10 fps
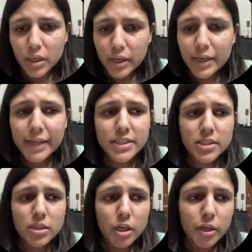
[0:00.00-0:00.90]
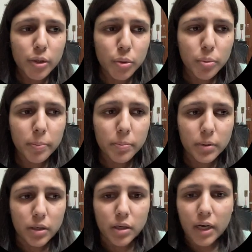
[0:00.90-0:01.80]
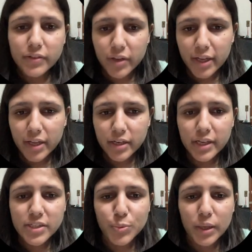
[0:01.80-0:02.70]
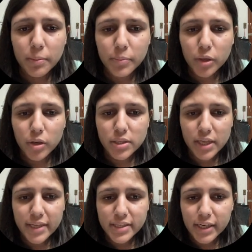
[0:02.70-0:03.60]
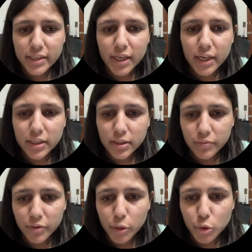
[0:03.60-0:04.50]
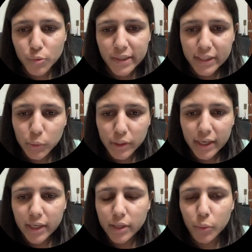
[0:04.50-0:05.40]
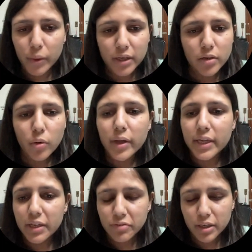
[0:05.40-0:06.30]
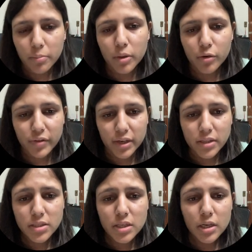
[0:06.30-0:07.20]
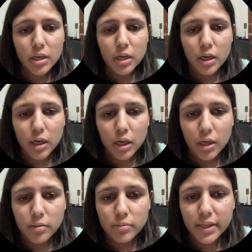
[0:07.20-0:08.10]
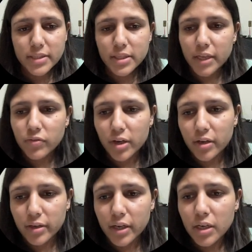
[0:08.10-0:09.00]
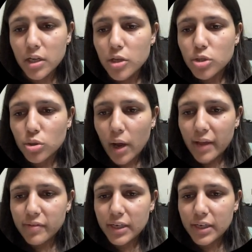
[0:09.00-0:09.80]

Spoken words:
Let's do a 3NN as well, because I said that we usually don't take 2NN or even number of NNs. Let's take 3NN. So I'll